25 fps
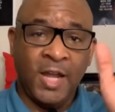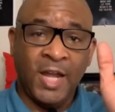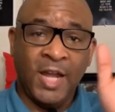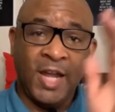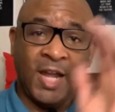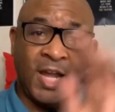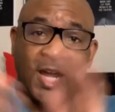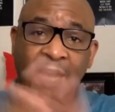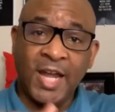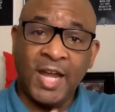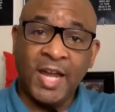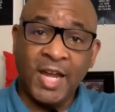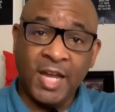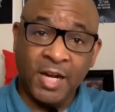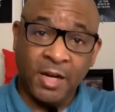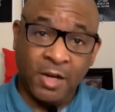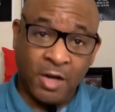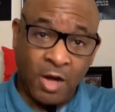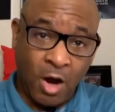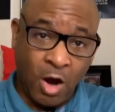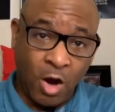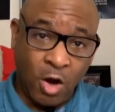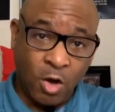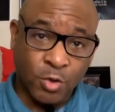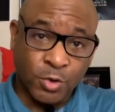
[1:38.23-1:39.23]
And
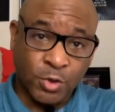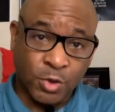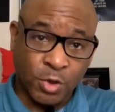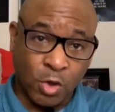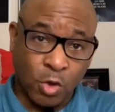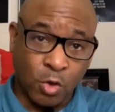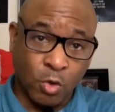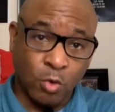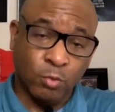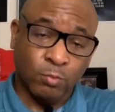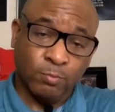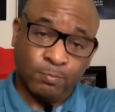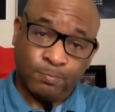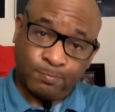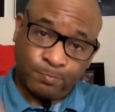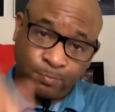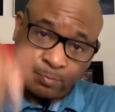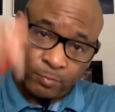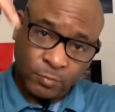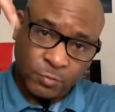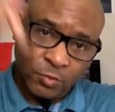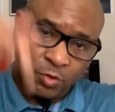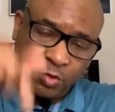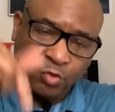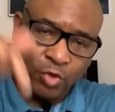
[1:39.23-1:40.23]
also,
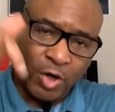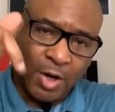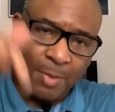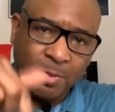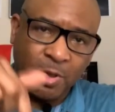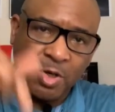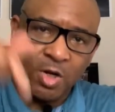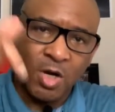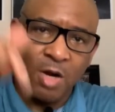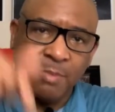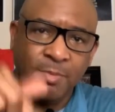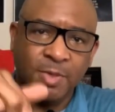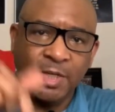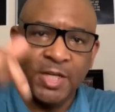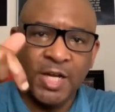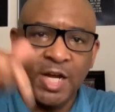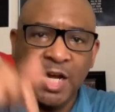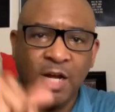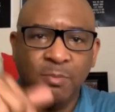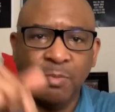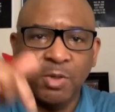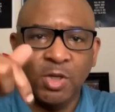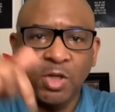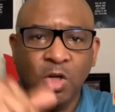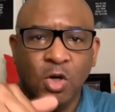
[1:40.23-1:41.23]
drop a comment down
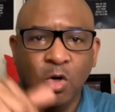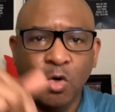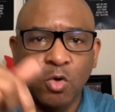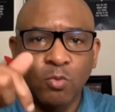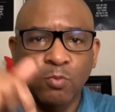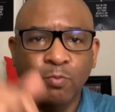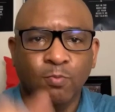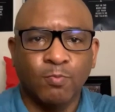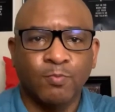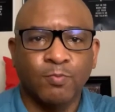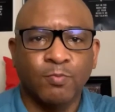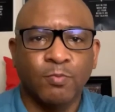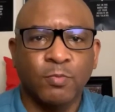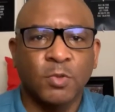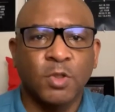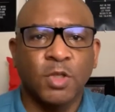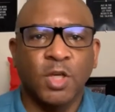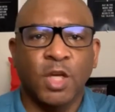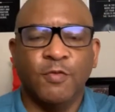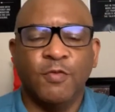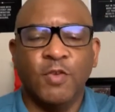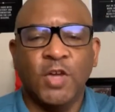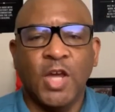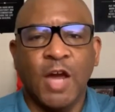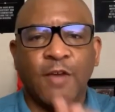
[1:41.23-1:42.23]
below
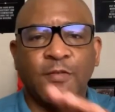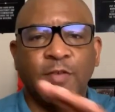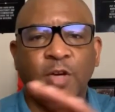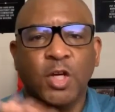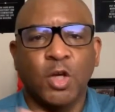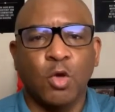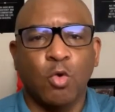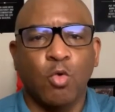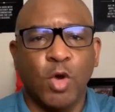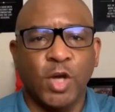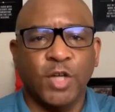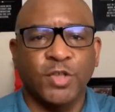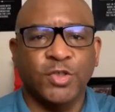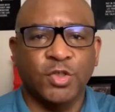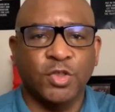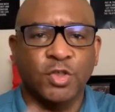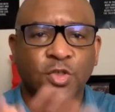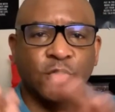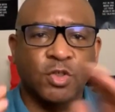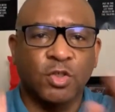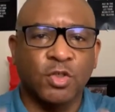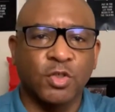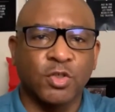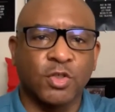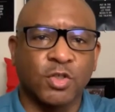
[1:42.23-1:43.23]
if you have any questions,
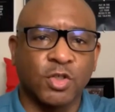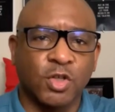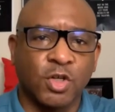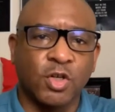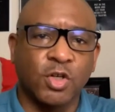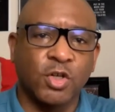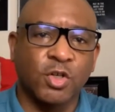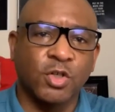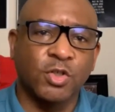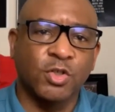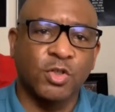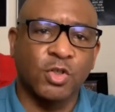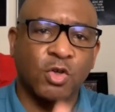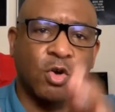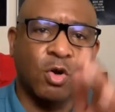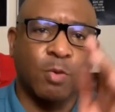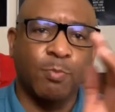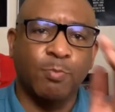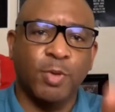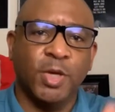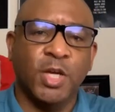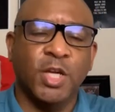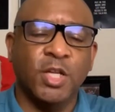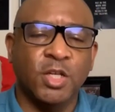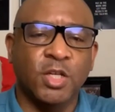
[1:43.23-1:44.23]
concerns, or
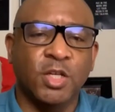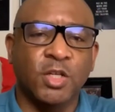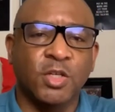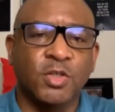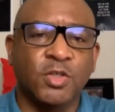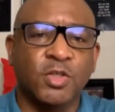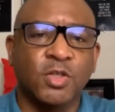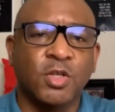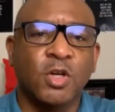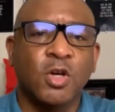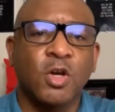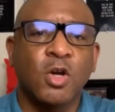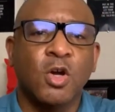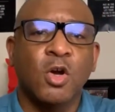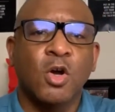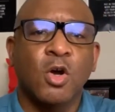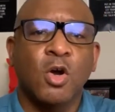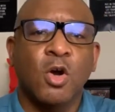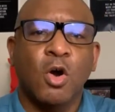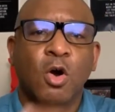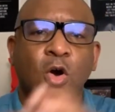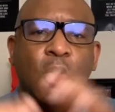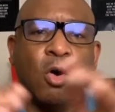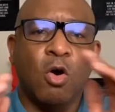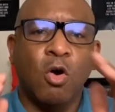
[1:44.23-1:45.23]
opinions
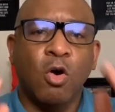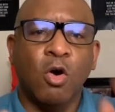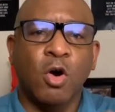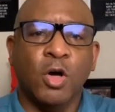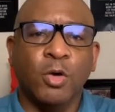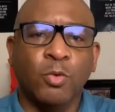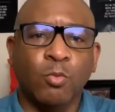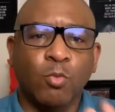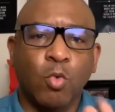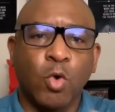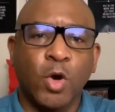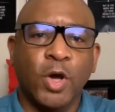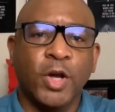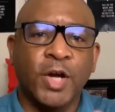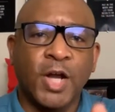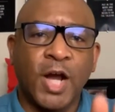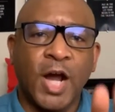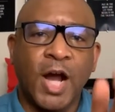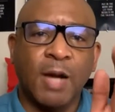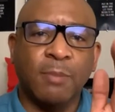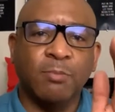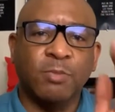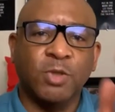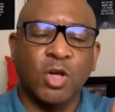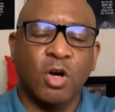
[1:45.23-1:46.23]
on what
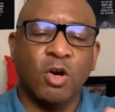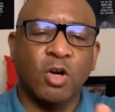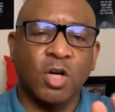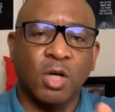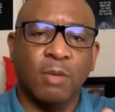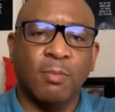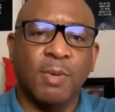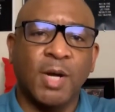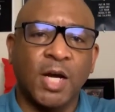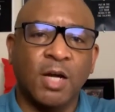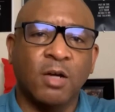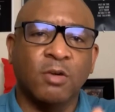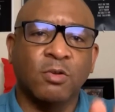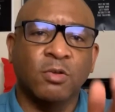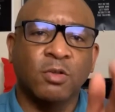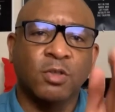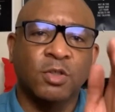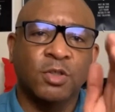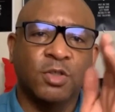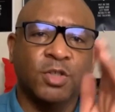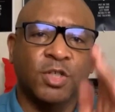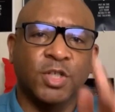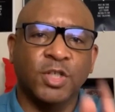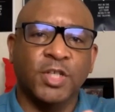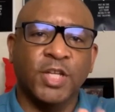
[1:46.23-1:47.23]
I'm talking about
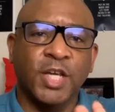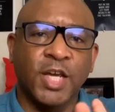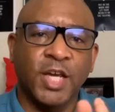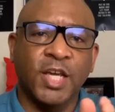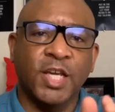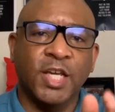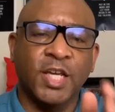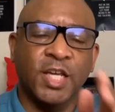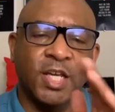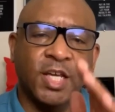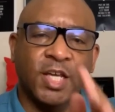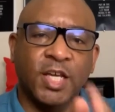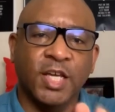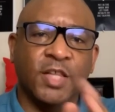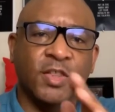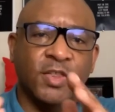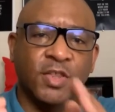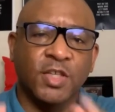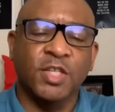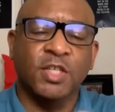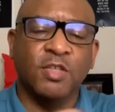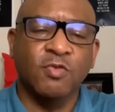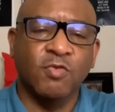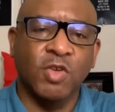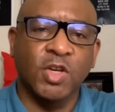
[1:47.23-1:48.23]
today in
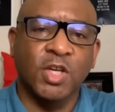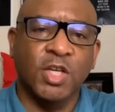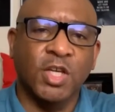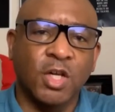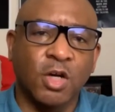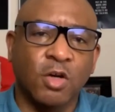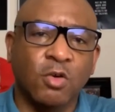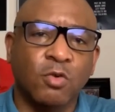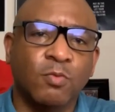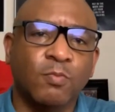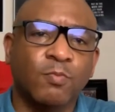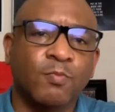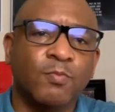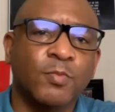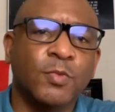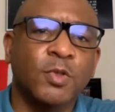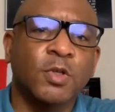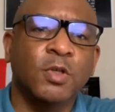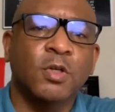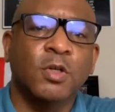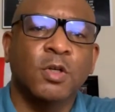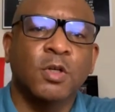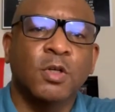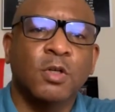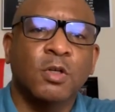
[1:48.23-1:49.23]
this video.
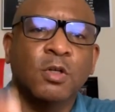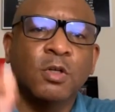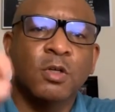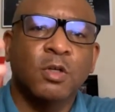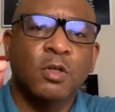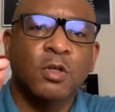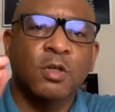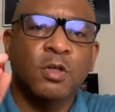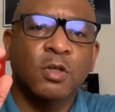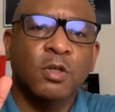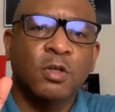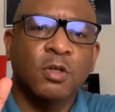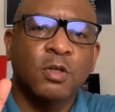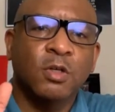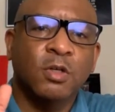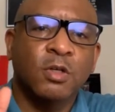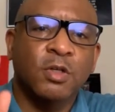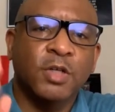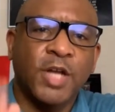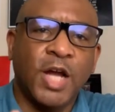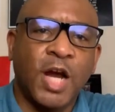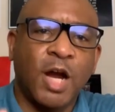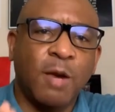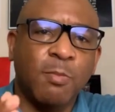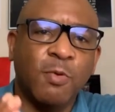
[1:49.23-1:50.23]

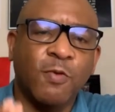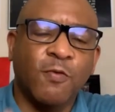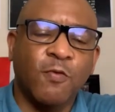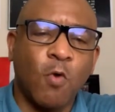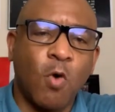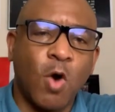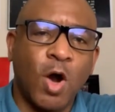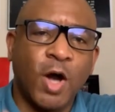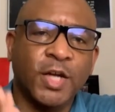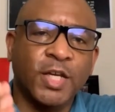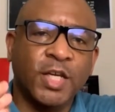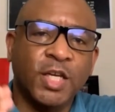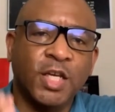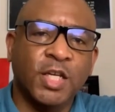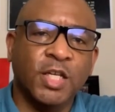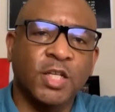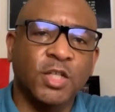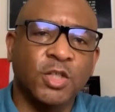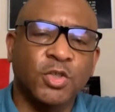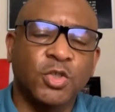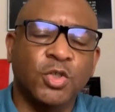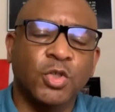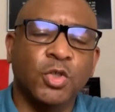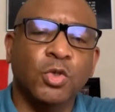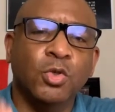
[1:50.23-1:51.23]
Now, before I get
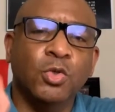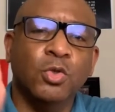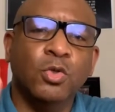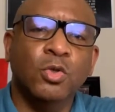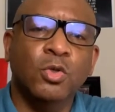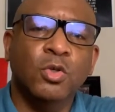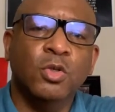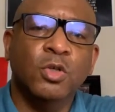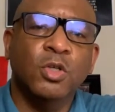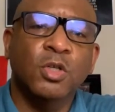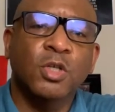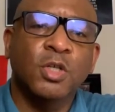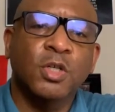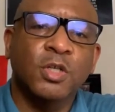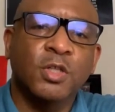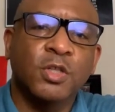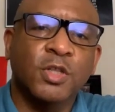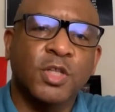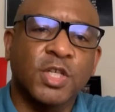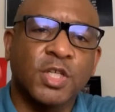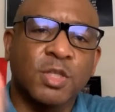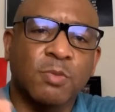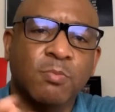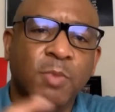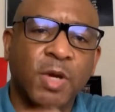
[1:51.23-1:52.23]
into
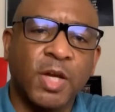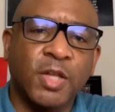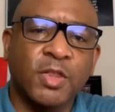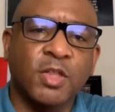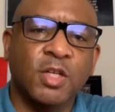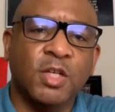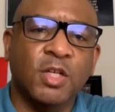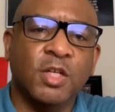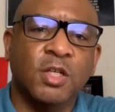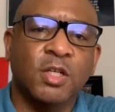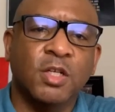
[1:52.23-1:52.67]
this method,